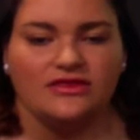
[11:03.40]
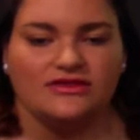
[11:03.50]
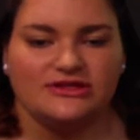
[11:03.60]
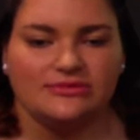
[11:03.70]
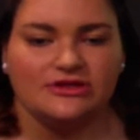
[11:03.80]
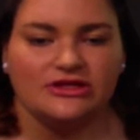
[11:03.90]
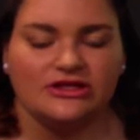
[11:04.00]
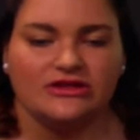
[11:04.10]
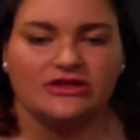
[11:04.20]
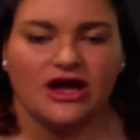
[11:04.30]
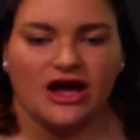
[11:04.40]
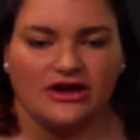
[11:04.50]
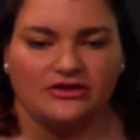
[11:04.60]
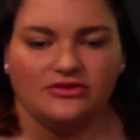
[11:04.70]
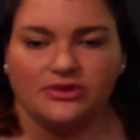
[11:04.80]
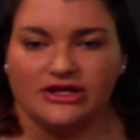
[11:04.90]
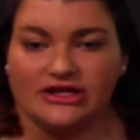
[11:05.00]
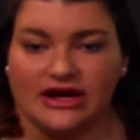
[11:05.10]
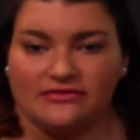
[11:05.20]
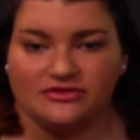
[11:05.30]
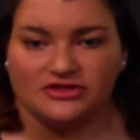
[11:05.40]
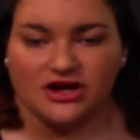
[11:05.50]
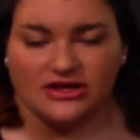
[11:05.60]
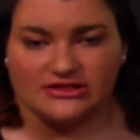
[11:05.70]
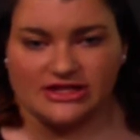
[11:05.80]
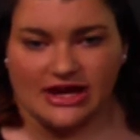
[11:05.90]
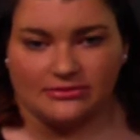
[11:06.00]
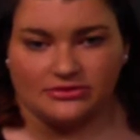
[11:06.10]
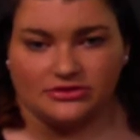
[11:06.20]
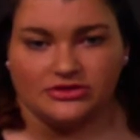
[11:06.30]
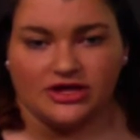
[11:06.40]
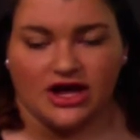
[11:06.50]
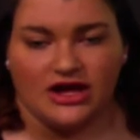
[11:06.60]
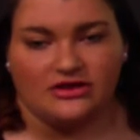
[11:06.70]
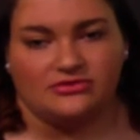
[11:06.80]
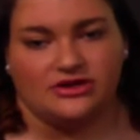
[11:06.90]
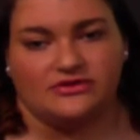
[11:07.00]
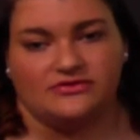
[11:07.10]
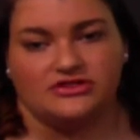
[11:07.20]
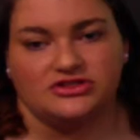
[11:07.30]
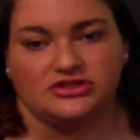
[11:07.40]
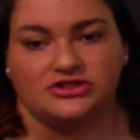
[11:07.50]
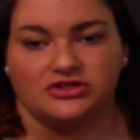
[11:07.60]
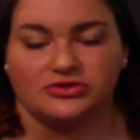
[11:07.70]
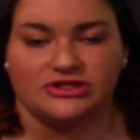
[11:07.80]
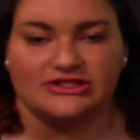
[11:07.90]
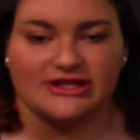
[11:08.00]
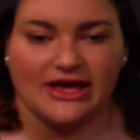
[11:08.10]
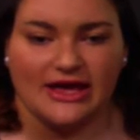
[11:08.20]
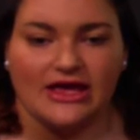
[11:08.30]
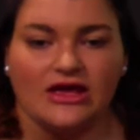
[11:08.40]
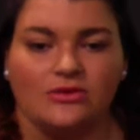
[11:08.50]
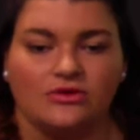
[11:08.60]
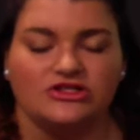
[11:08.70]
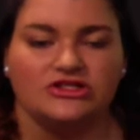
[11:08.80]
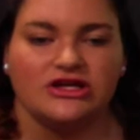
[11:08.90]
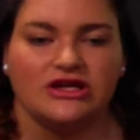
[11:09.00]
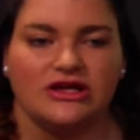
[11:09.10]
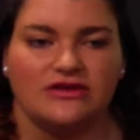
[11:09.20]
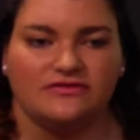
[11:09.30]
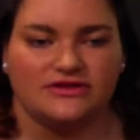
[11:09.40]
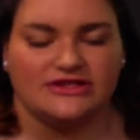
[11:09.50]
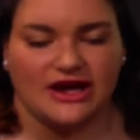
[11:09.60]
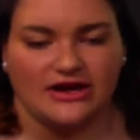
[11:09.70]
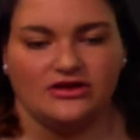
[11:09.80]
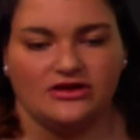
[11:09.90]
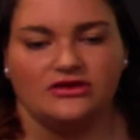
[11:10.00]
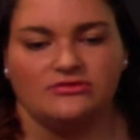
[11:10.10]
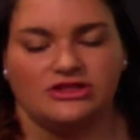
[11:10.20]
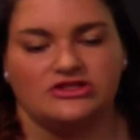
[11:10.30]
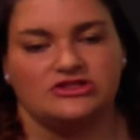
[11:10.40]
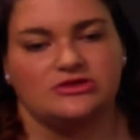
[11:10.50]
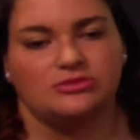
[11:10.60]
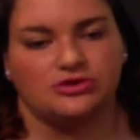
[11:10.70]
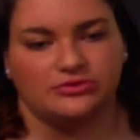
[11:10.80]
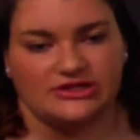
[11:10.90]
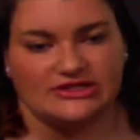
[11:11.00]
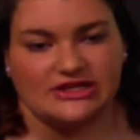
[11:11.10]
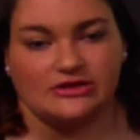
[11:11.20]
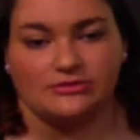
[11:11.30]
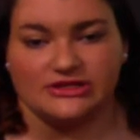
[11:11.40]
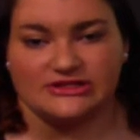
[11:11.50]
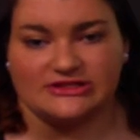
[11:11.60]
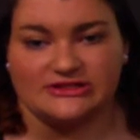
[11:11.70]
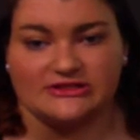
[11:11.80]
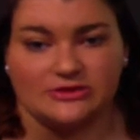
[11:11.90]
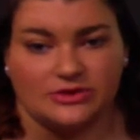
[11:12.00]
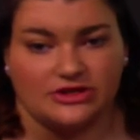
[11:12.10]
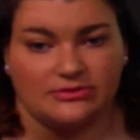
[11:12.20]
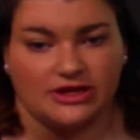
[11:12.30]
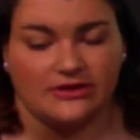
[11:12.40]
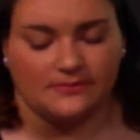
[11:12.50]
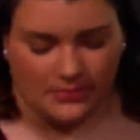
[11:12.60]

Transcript: Typically, the higher the weighted average cost of capital, the higher rate of return you're going to get, which, if it's higher, it means the more risky your business is going to be.